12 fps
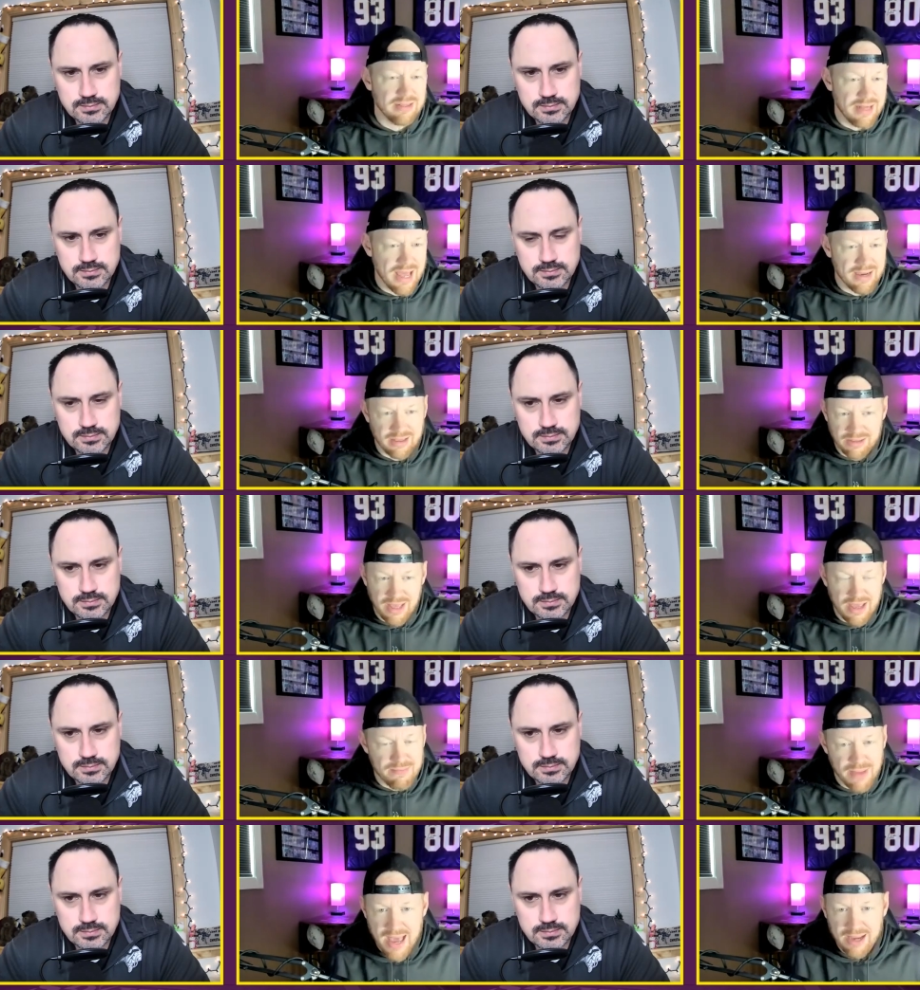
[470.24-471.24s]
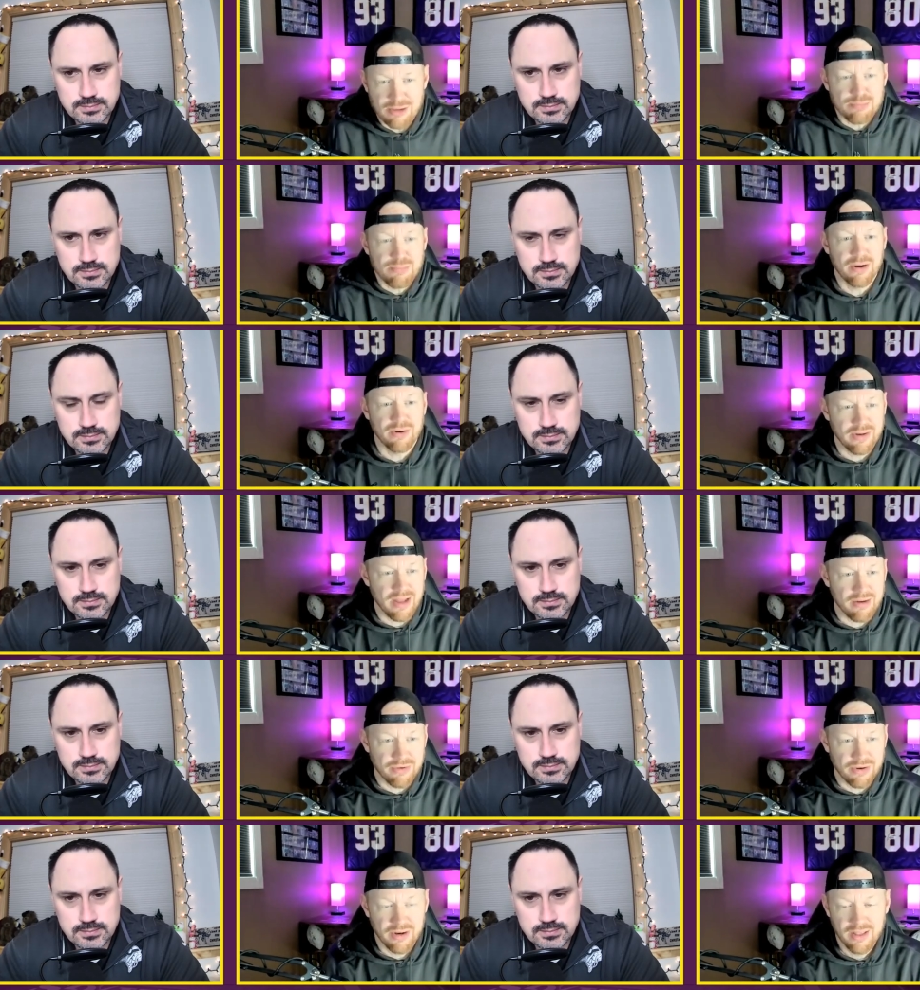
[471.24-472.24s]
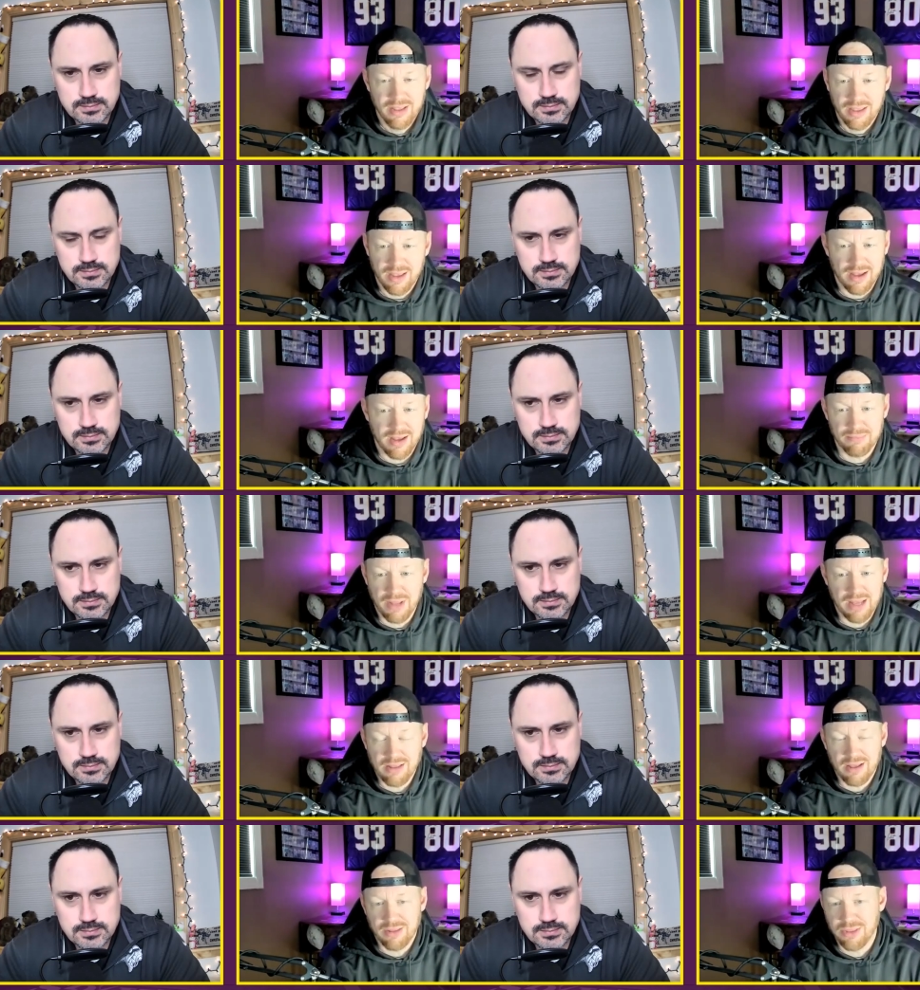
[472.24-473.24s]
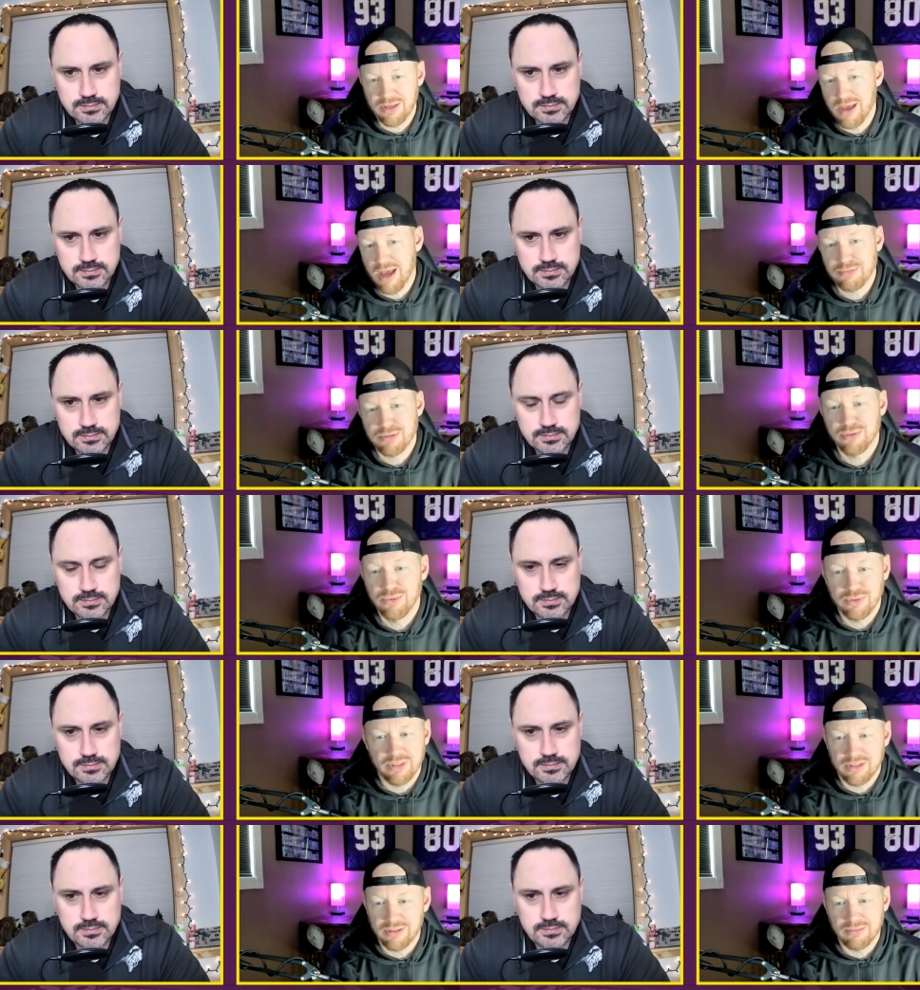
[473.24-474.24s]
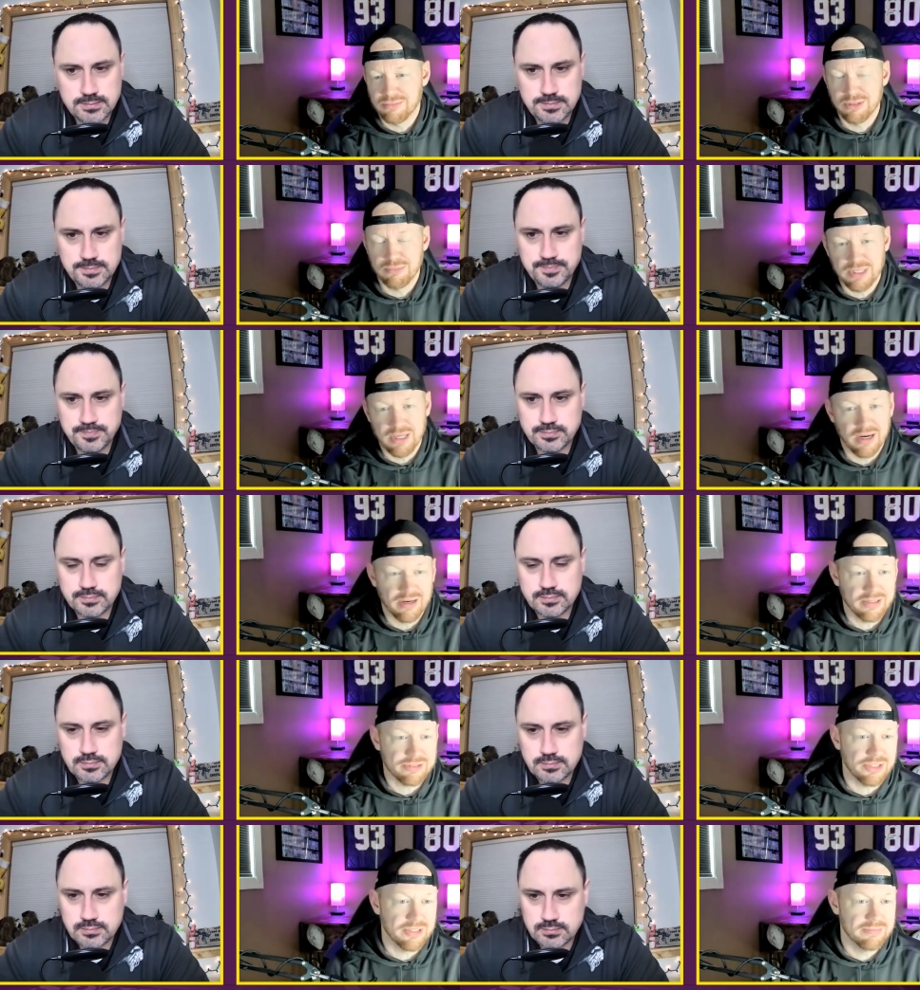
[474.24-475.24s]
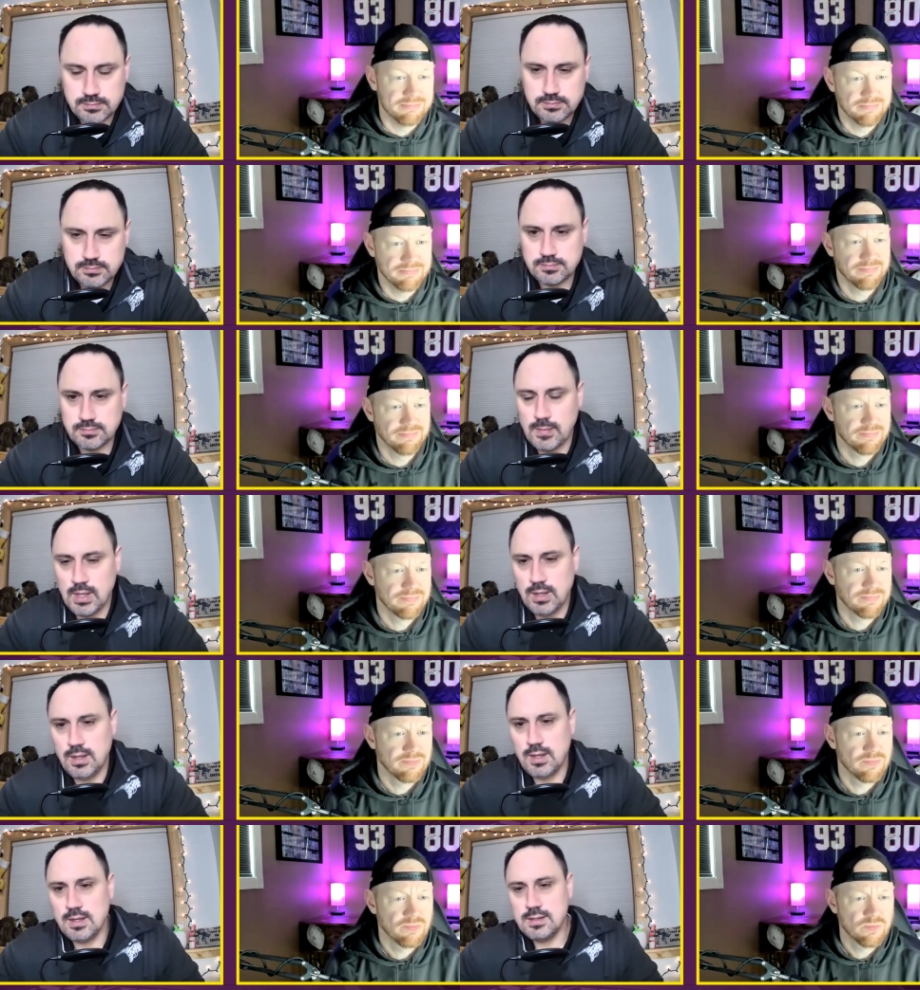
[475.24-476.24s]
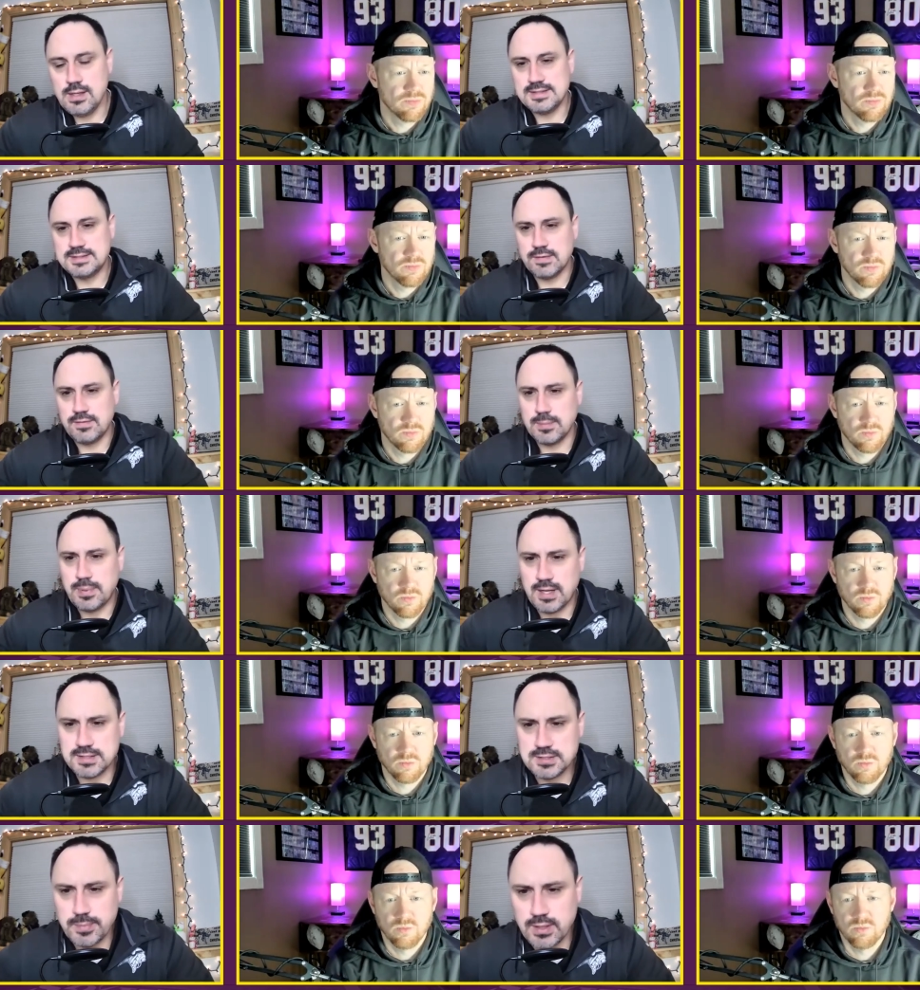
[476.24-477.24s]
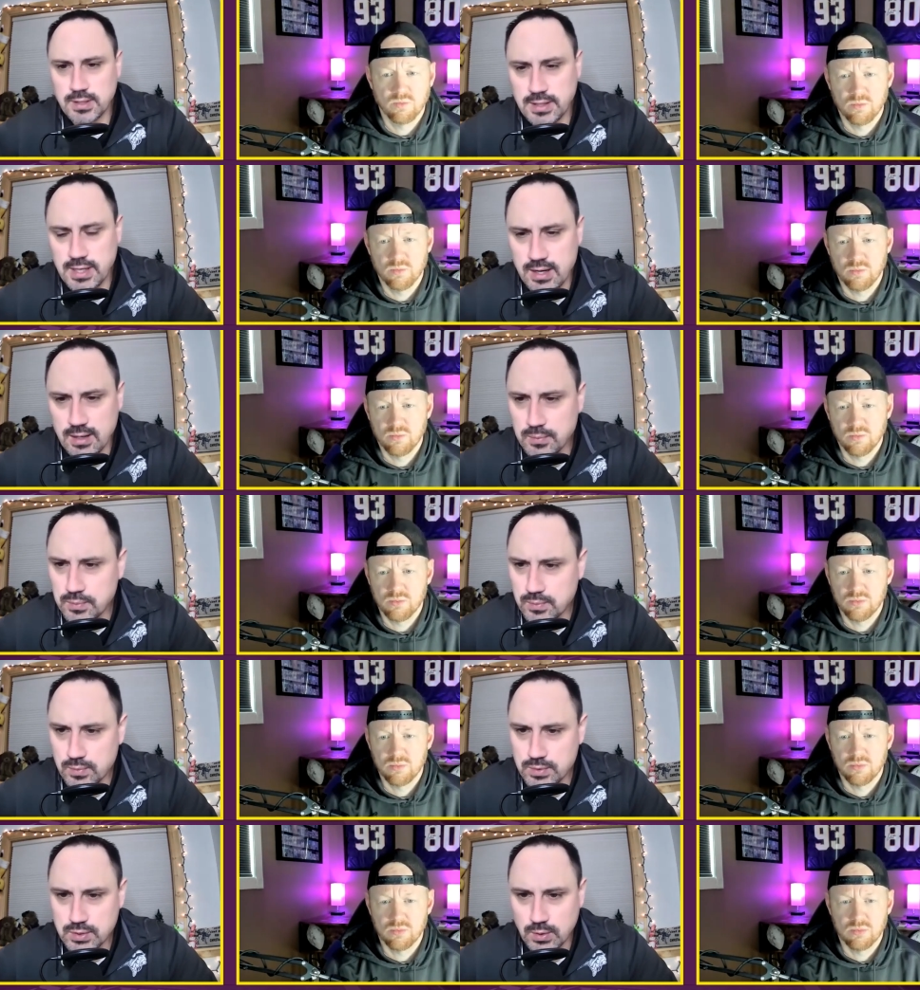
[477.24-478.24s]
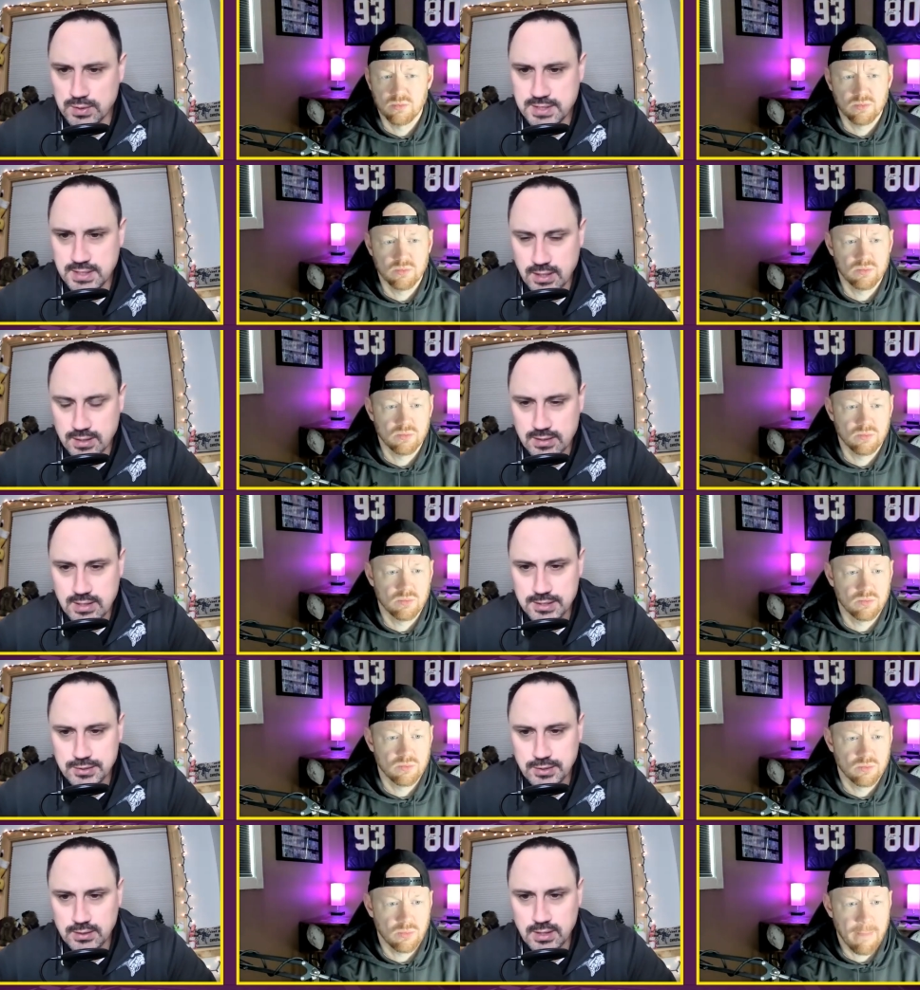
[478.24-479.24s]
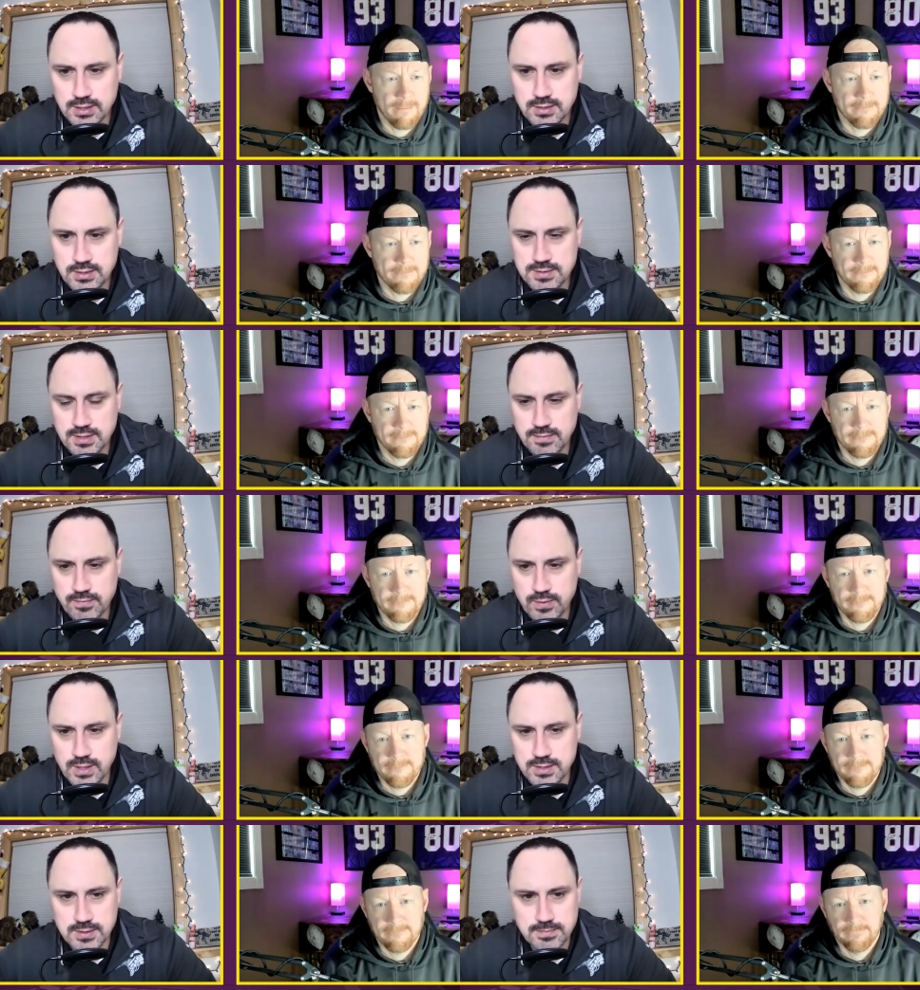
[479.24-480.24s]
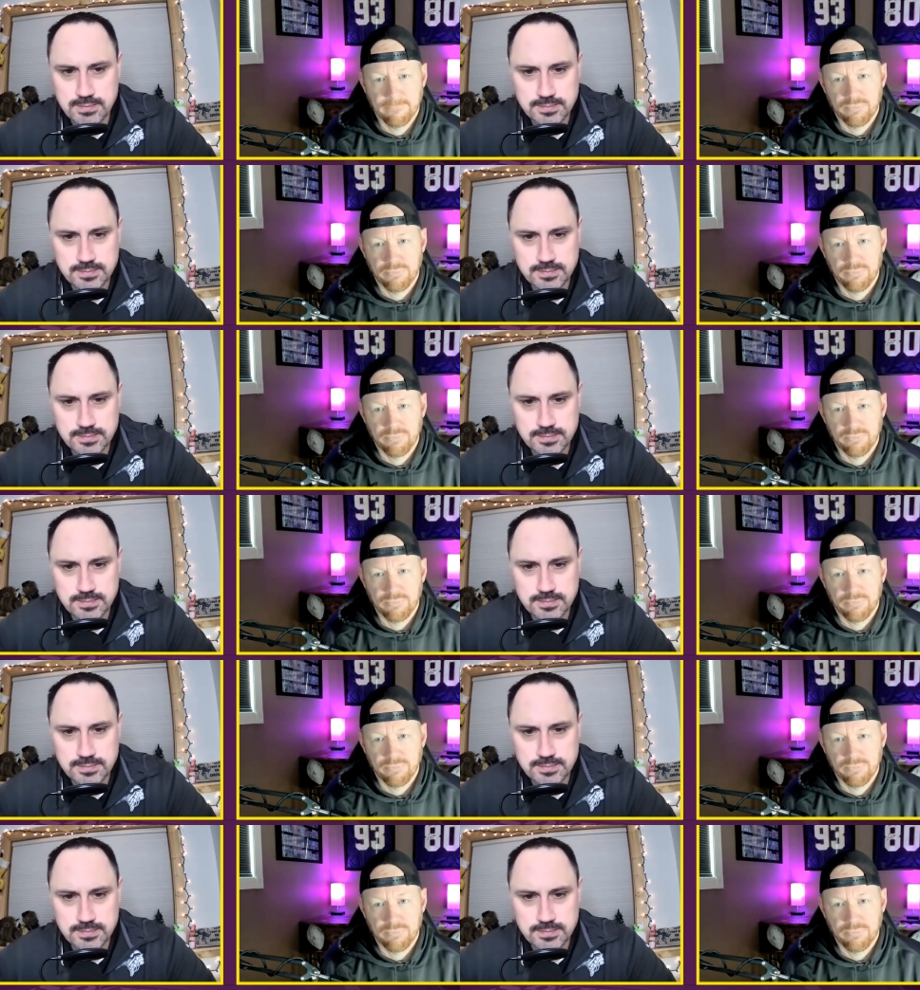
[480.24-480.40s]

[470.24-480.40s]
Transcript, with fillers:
Speaker 1: the neck. He came back. He was better than ever. I, I think he absolutely could could be gone next year.
Speaker 2: Yeah, it's definitely a possibility. I, so is he under contract next year? is he a free
Speaker 1: agent?